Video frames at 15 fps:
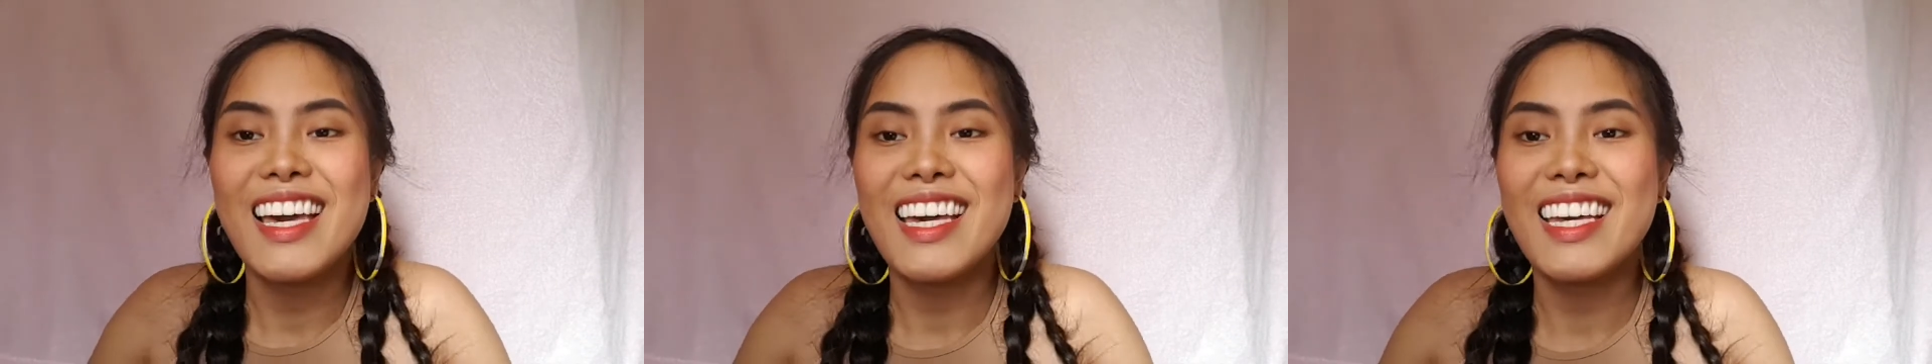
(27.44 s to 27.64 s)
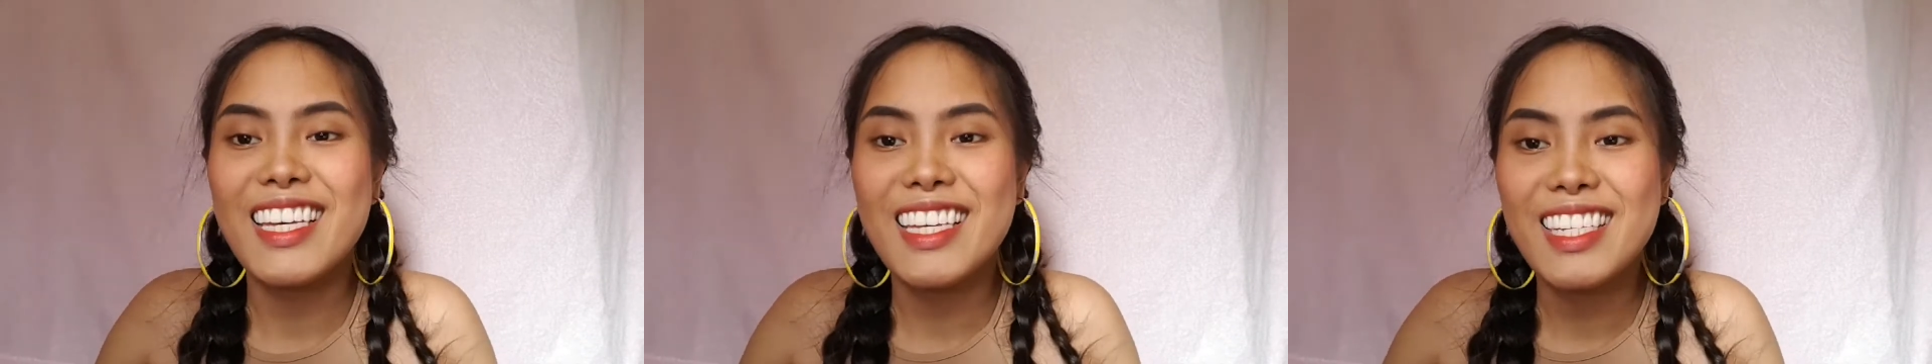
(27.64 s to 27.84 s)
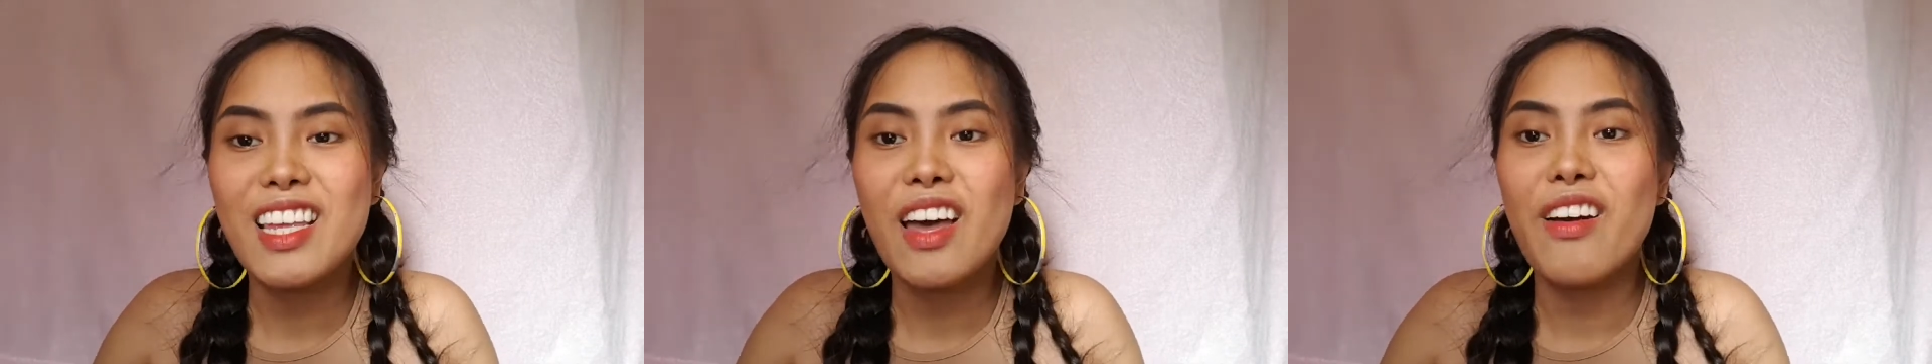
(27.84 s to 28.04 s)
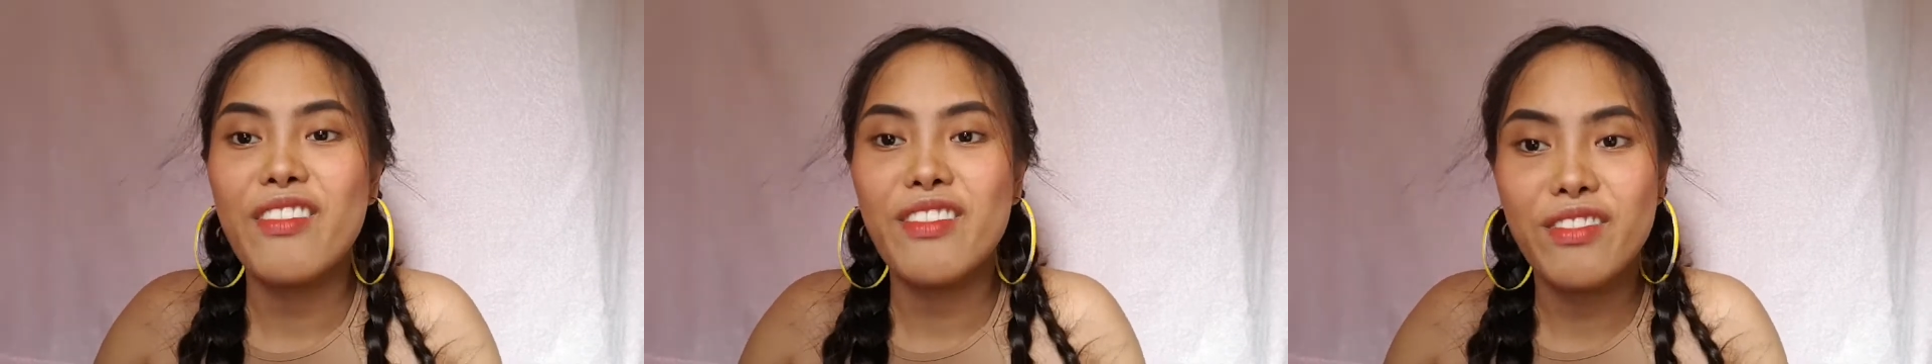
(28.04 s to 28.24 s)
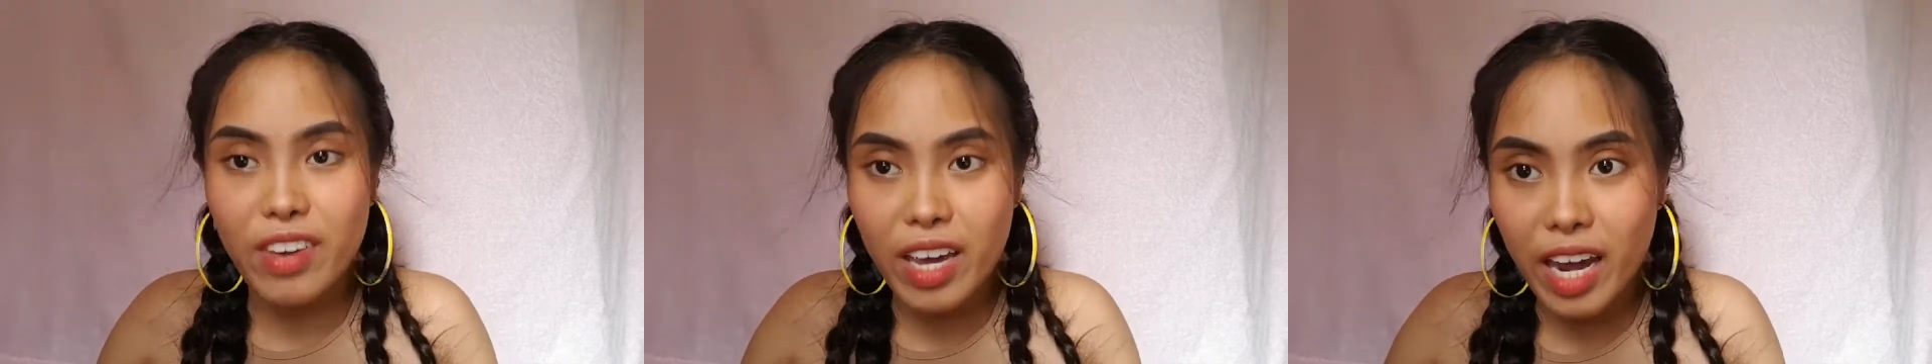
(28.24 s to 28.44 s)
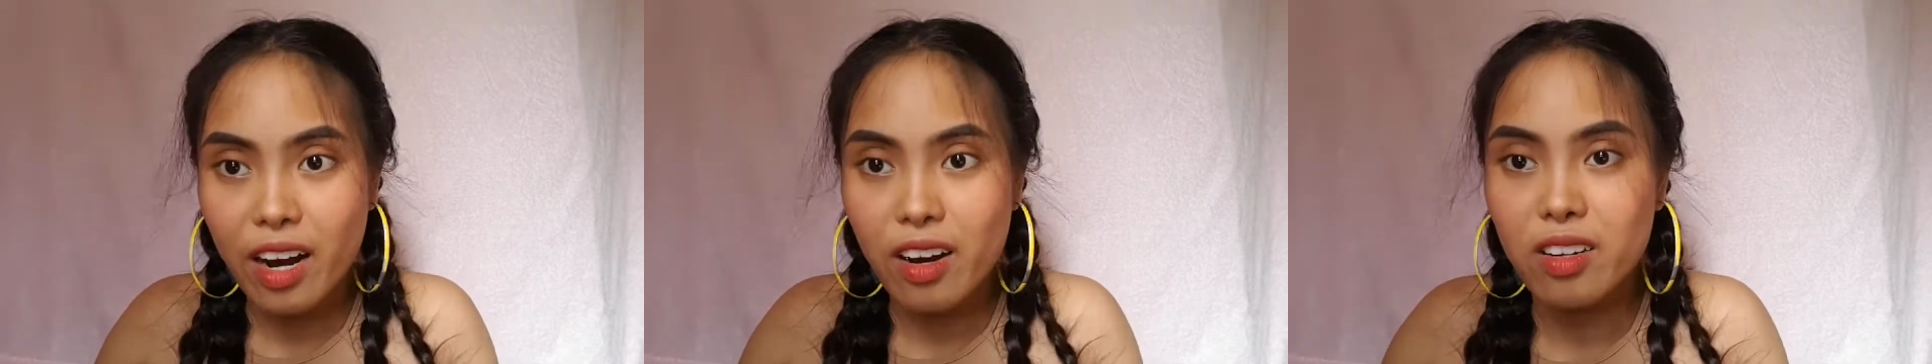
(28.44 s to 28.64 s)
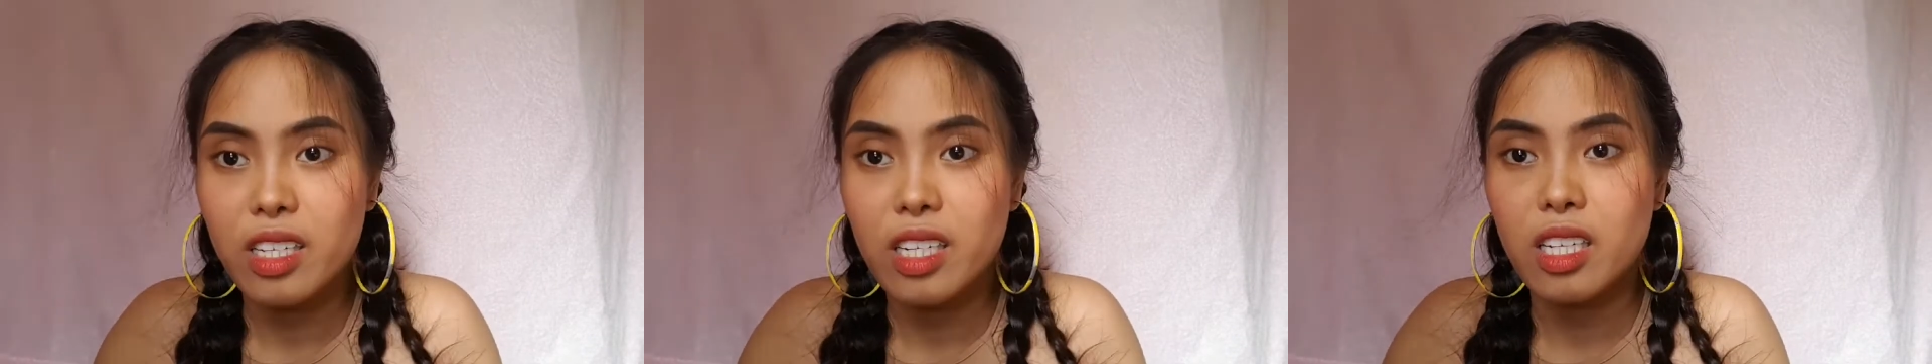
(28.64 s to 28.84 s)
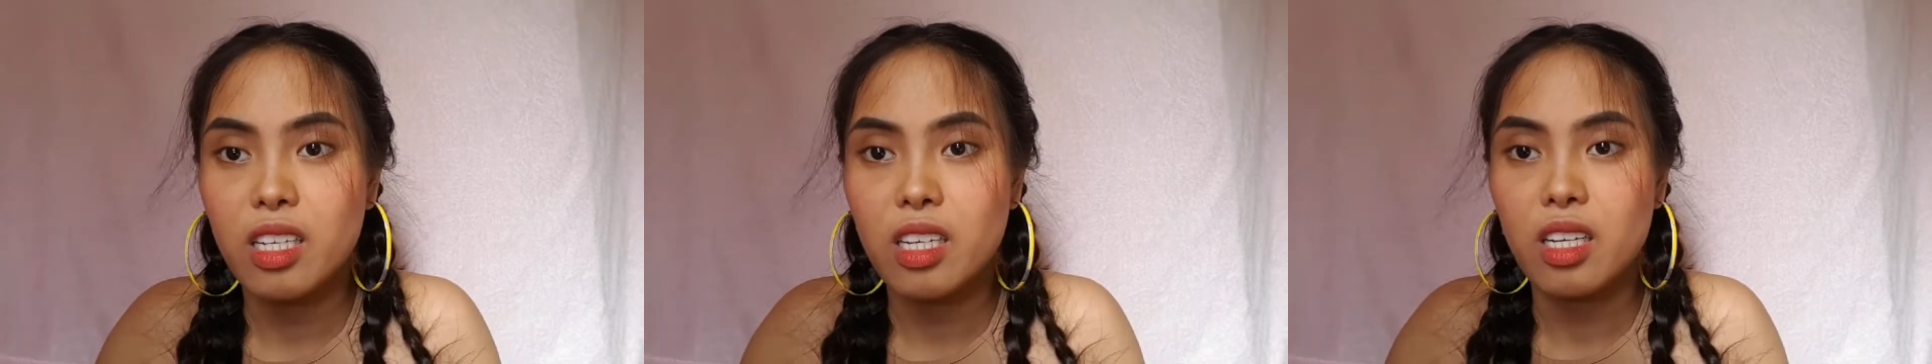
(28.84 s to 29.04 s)
is
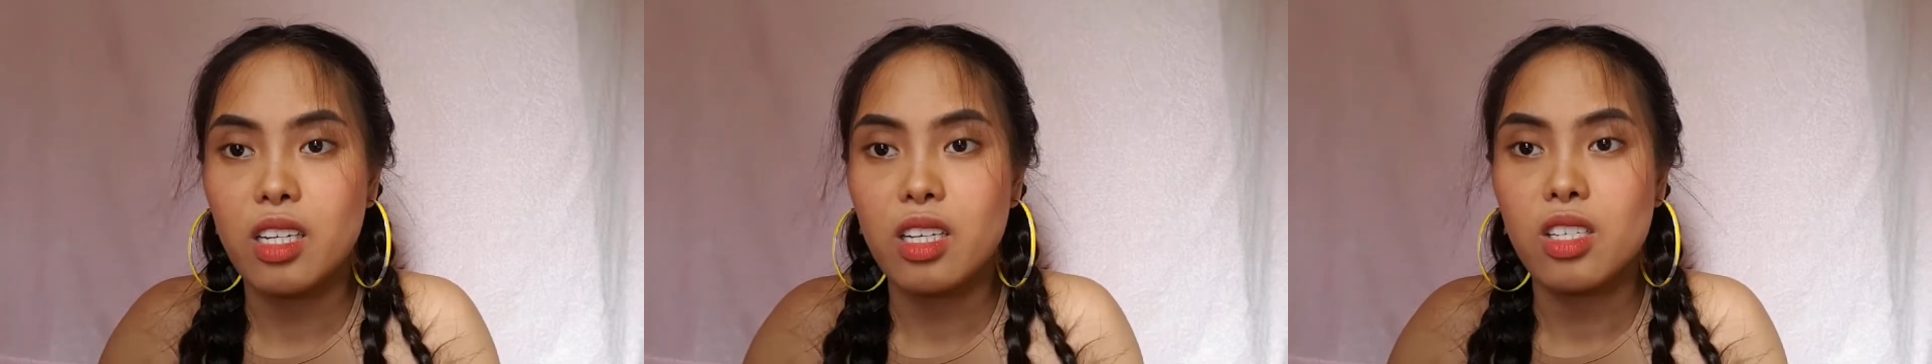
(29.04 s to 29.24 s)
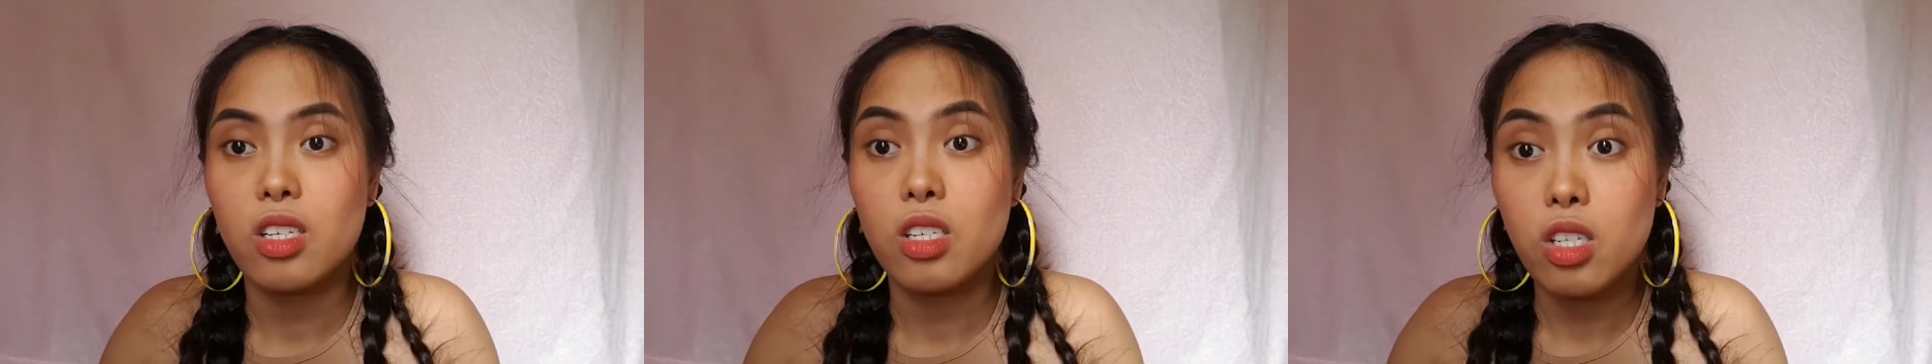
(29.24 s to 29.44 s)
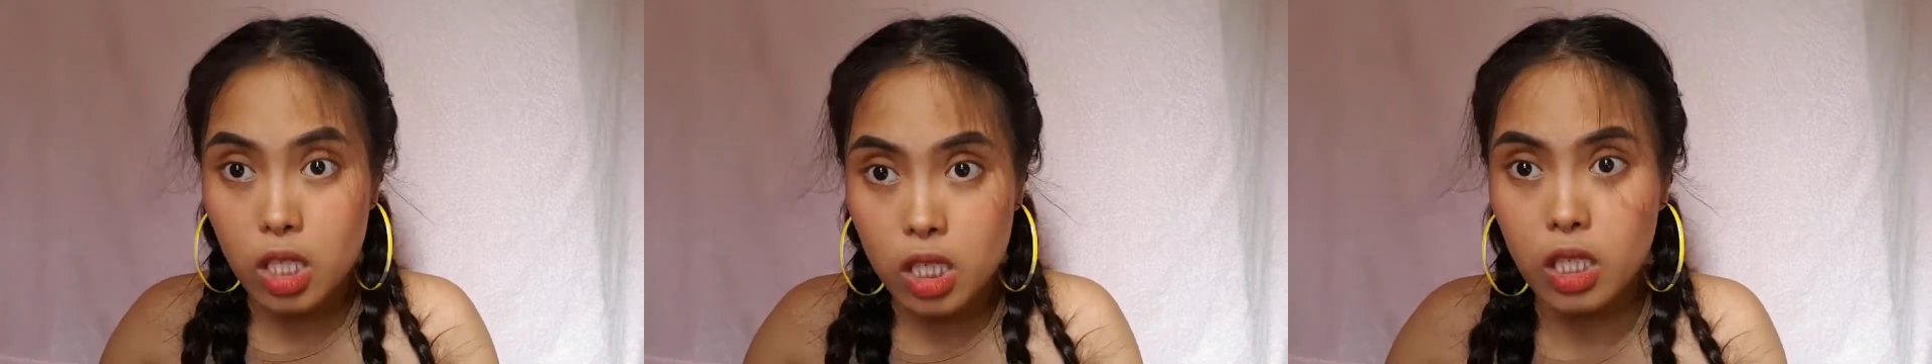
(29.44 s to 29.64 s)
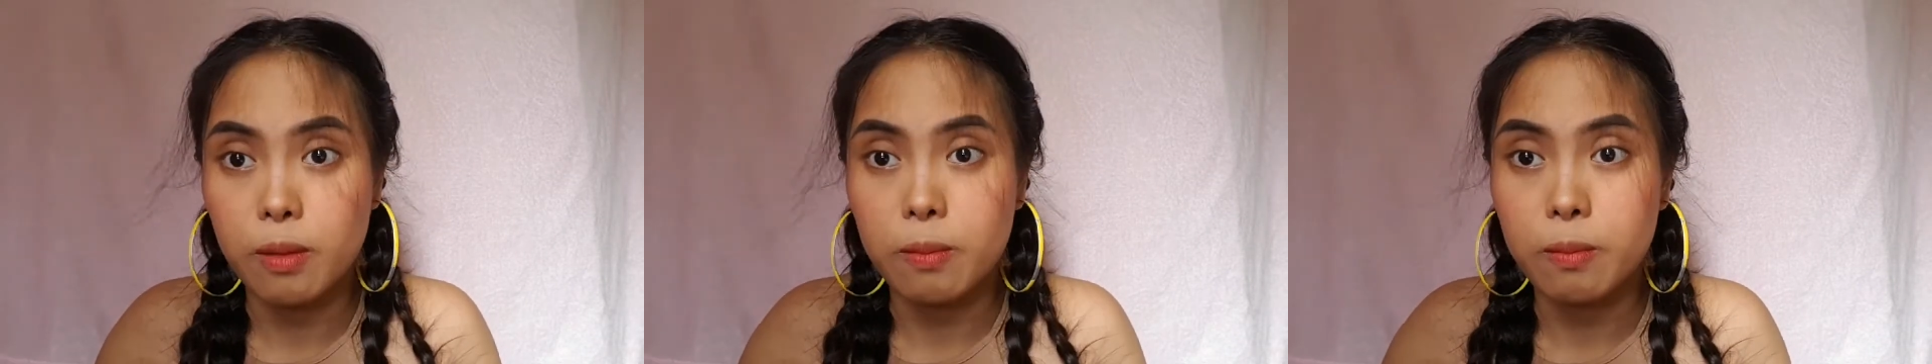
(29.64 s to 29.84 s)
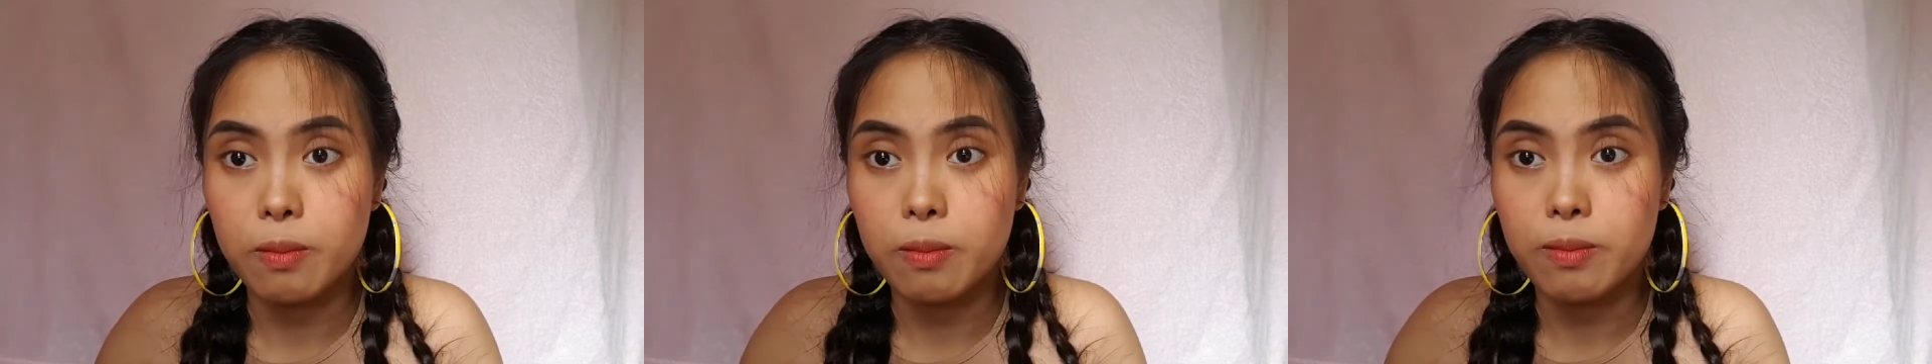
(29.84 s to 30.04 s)
very cheap.